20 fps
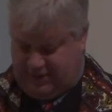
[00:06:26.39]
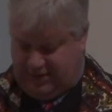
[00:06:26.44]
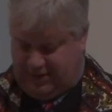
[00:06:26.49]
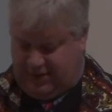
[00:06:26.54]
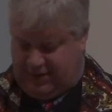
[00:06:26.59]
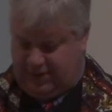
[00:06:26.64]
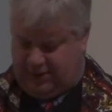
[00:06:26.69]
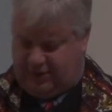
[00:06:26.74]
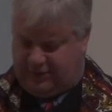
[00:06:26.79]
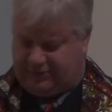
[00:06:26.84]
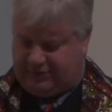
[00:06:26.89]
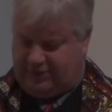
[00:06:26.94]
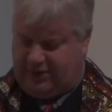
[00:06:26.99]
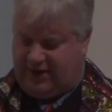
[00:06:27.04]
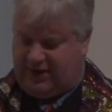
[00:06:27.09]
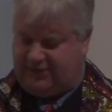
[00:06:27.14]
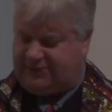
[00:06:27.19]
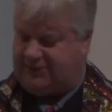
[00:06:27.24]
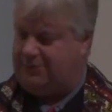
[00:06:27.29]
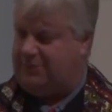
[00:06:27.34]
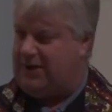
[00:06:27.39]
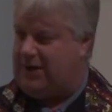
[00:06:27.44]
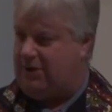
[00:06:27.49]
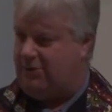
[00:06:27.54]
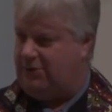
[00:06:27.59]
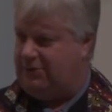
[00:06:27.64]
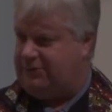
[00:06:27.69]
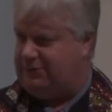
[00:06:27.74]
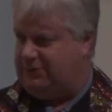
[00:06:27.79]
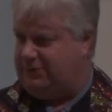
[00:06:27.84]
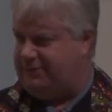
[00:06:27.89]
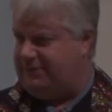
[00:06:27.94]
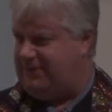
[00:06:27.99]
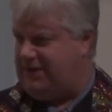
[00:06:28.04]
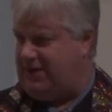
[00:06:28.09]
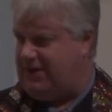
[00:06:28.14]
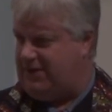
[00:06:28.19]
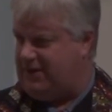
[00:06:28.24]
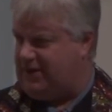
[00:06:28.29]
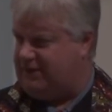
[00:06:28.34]
it also has the power to
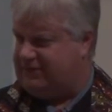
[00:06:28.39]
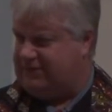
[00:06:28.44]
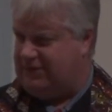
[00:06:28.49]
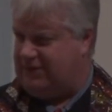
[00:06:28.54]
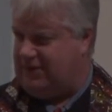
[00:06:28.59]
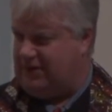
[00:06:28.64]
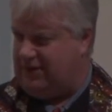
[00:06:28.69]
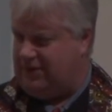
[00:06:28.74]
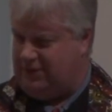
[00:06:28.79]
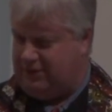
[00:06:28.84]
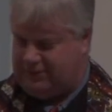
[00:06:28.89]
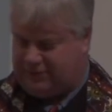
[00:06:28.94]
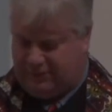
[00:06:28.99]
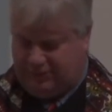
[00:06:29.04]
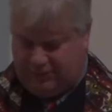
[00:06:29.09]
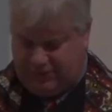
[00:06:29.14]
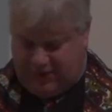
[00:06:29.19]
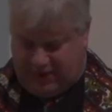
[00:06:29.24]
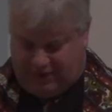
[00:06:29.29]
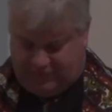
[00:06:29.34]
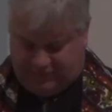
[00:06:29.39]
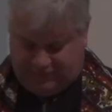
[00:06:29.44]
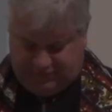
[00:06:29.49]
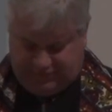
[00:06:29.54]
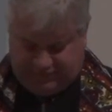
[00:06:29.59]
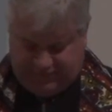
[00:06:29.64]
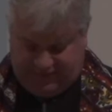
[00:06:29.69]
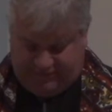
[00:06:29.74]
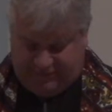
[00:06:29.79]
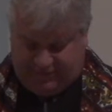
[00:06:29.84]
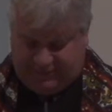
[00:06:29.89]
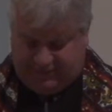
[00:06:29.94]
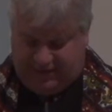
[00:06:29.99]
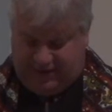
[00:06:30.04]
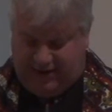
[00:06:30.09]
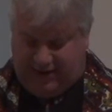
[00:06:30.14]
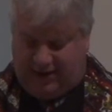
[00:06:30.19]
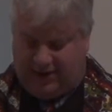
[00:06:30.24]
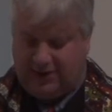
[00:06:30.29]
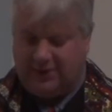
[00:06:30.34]
offend us in the year
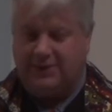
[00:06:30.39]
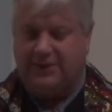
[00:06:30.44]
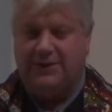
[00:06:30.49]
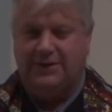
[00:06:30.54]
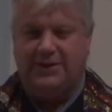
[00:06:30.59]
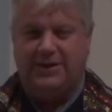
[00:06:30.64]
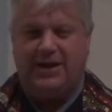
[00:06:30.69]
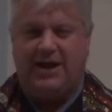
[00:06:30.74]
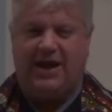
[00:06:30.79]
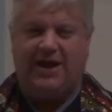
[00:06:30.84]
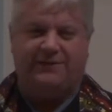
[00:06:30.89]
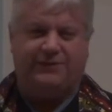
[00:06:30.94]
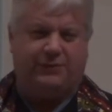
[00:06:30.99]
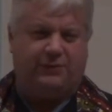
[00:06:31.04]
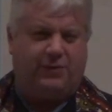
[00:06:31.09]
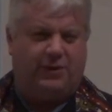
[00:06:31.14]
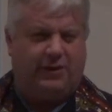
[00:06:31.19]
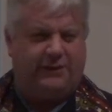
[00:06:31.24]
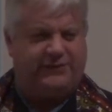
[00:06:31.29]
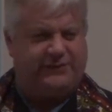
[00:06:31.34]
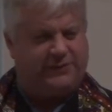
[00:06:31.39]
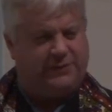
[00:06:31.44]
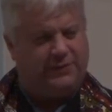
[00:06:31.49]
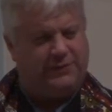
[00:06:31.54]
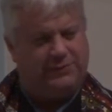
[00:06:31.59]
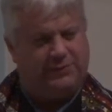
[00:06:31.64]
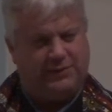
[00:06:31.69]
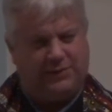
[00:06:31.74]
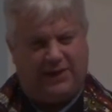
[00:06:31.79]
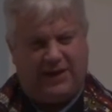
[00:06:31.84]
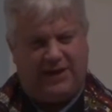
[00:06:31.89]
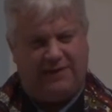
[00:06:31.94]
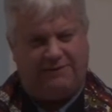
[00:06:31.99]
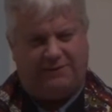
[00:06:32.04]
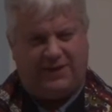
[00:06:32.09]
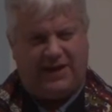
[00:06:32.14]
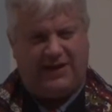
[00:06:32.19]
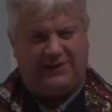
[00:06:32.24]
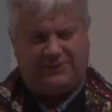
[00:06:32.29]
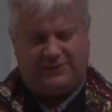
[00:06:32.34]
2017. After all, certain life
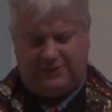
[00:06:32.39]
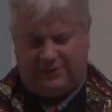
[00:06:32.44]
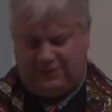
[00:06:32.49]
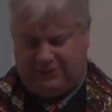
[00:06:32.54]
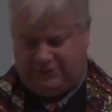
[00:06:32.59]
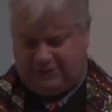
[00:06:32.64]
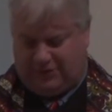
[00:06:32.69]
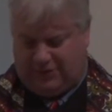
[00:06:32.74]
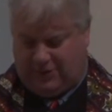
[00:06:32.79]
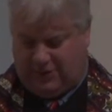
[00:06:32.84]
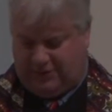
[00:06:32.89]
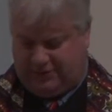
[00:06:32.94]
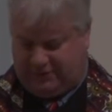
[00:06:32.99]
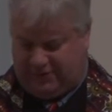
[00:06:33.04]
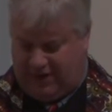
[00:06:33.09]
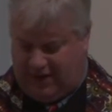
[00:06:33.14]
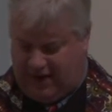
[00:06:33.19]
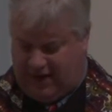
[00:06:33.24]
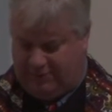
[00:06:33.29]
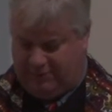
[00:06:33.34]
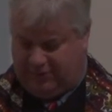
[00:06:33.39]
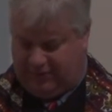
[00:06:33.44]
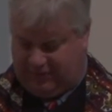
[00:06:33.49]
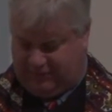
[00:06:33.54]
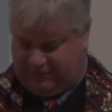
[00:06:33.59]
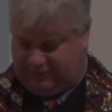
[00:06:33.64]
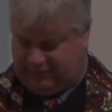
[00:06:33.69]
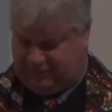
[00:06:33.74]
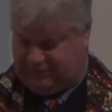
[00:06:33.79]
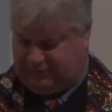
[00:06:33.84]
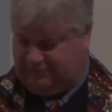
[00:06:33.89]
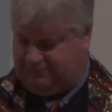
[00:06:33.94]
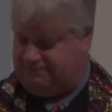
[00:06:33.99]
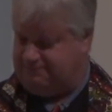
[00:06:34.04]
lessons are timeless